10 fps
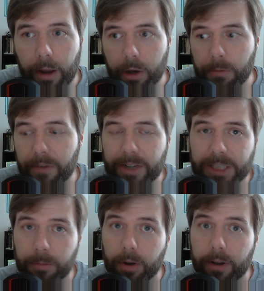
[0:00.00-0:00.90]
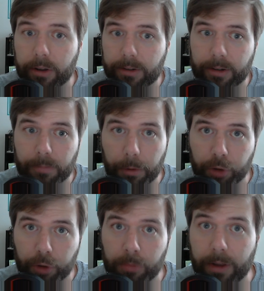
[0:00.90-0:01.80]
and you might find someone that's a small
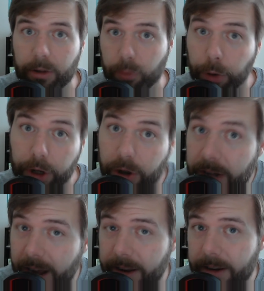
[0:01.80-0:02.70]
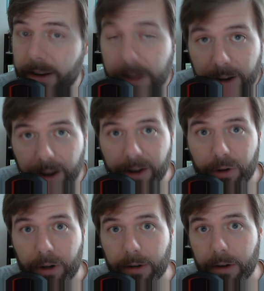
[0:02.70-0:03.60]
streamer that is really good at it, and you
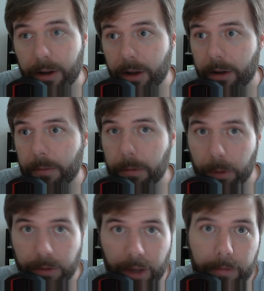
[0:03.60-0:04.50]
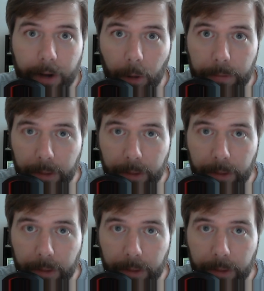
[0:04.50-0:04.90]
can promote them and help